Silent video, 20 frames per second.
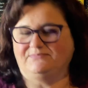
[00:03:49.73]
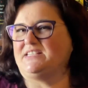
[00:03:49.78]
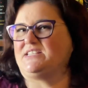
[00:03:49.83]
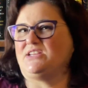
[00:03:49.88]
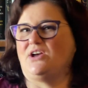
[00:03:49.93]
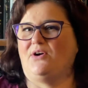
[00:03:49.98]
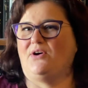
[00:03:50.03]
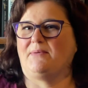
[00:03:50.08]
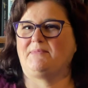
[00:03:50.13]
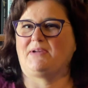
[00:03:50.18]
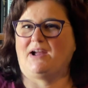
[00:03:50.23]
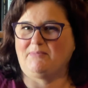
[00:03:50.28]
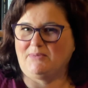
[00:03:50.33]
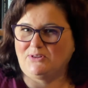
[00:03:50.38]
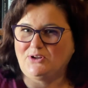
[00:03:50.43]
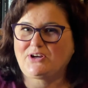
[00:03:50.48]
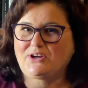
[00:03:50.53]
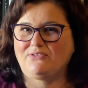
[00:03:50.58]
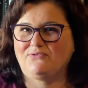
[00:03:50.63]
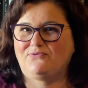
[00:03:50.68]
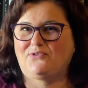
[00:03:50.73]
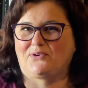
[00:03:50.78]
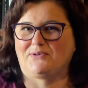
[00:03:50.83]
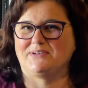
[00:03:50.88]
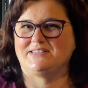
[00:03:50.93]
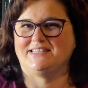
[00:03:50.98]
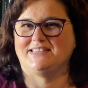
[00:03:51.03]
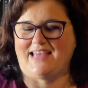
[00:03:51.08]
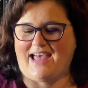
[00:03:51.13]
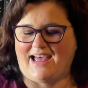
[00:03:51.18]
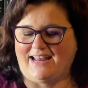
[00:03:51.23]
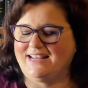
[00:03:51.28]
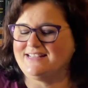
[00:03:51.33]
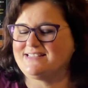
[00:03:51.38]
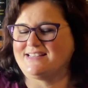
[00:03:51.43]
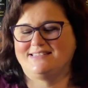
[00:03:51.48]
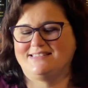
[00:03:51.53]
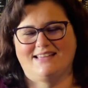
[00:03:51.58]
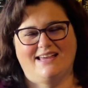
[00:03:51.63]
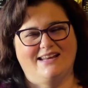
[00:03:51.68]
so I'm, I'm looking forward to that. As
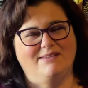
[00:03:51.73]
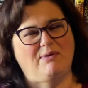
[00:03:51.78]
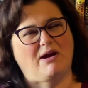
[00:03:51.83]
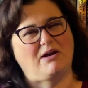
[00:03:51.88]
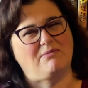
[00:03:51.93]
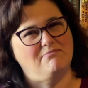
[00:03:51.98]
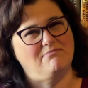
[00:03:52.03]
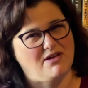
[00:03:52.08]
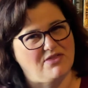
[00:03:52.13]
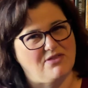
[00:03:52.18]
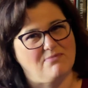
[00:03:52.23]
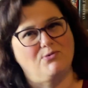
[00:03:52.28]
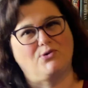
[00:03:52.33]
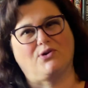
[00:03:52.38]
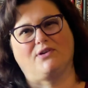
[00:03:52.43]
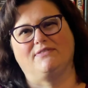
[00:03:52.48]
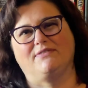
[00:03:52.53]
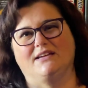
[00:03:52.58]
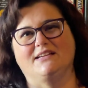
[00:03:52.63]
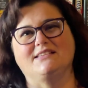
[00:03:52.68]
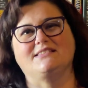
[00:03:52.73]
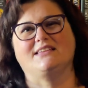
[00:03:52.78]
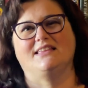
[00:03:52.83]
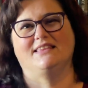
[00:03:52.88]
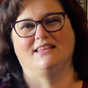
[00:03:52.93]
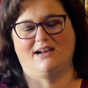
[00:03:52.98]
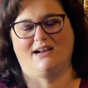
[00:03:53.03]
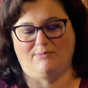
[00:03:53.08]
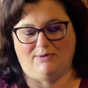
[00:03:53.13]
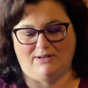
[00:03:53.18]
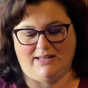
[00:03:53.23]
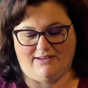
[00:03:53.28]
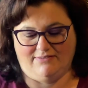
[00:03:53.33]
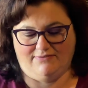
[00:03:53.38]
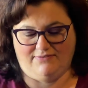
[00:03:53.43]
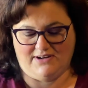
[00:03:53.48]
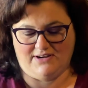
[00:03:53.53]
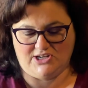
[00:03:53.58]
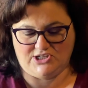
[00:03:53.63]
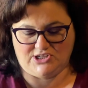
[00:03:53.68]
I said, about a month more of this, and then I will have
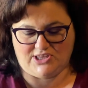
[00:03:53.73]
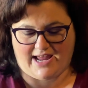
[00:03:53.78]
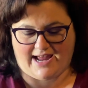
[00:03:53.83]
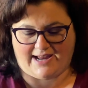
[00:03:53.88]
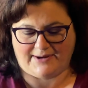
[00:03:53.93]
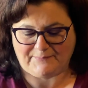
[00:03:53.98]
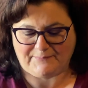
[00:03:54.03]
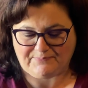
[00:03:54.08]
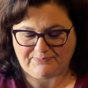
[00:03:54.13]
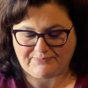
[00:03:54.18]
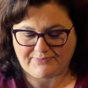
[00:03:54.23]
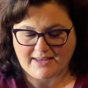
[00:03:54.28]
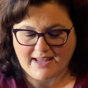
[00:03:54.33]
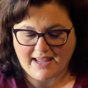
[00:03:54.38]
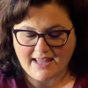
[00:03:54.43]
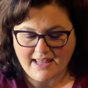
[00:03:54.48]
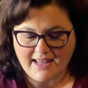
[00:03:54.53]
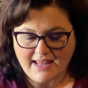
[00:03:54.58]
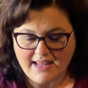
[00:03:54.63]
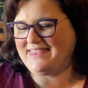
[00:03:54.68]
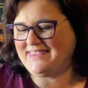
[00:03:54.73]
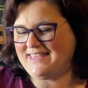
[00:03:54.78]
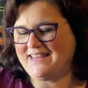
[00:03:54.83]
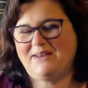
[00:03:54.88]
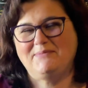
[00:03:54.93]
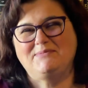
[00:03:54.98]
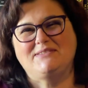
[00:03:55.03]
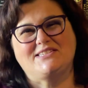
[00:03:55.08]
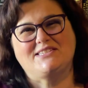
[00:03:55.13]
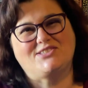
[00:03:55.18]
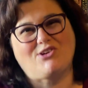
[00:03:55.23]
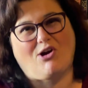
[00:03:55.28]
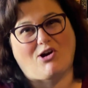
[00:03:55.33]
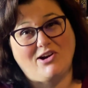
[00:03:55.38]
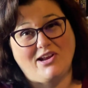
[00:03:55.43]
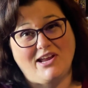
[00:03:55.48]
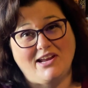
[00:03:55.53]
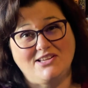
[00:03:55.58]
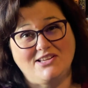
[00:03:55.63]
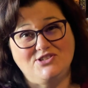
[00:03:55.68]
finished that. And then I'm
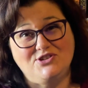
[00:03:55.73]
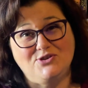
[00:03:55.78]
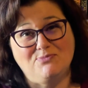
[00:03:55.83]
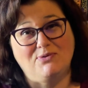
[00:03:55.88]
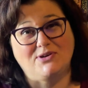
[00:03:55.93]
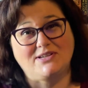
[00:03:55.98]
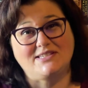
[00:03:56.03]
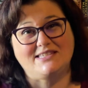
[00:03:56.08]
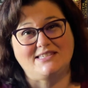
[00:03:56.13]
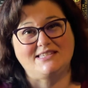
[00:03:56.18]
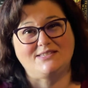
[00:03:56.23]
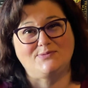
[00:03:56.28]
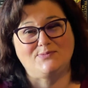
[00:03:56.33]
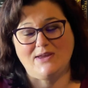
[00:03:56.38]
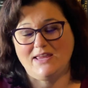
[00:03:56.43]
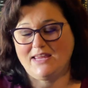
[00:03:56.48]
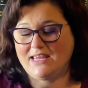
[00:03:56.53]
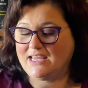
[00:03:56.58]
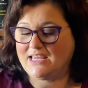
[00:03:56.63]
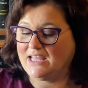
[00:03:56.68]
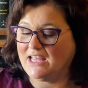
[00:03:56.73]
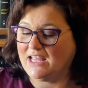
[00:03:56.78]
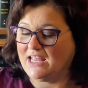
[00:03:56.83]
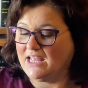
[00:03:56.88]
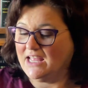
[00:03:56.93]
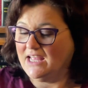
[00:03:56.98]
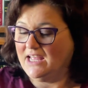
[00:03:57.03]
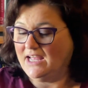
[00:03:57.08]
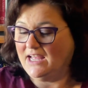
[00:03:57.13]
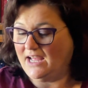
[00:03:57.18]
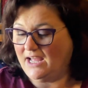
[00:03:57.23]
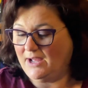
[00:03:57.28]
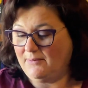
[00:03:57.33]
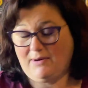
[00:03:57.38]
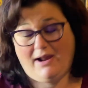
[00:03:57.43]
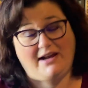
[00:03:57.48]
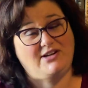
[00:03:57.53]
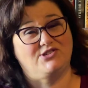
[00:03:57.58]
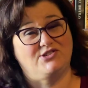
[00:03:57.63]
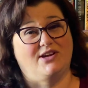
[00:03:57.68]
starting two books this week. Um,
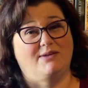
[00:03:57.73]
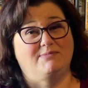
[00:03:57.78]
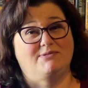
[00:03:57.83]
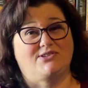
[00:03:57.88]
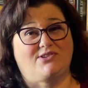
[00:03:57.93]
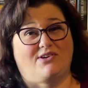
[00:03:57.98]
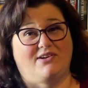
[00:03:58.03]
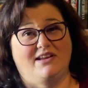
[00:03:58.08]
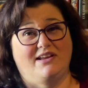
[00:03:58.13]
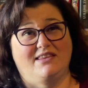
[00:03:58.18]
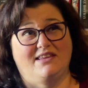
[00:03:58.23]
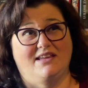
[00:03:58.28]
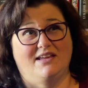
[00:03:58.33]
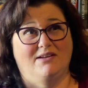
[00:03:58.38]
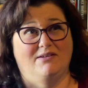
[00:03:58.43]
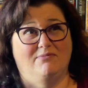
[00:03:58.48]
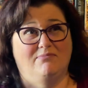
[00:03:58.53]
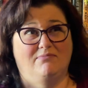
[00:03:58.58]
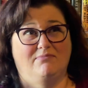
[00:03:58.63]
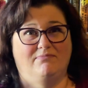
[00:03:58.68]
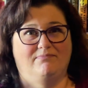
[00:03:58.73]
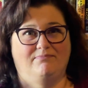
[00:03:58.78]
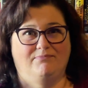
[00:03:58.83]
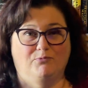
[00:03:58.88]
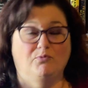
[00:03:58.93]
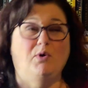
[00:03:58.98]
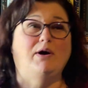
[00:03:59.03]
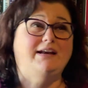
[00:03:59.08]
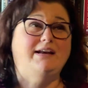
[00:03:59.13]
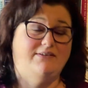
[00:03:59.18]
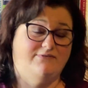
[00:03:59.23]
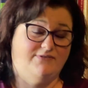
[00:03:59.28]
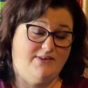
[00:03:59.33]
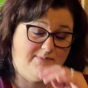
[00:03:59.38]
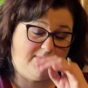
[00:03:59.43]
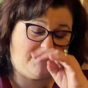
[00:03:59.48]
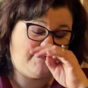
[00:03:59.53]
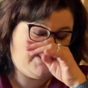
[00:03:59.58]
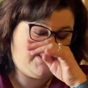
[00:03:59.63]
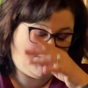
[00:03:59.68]
actually, I'm starting them. One of
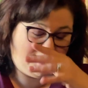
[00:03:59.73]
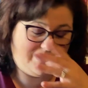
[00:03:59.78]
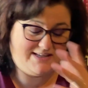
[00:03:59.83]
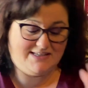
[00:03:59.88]
them I'm starting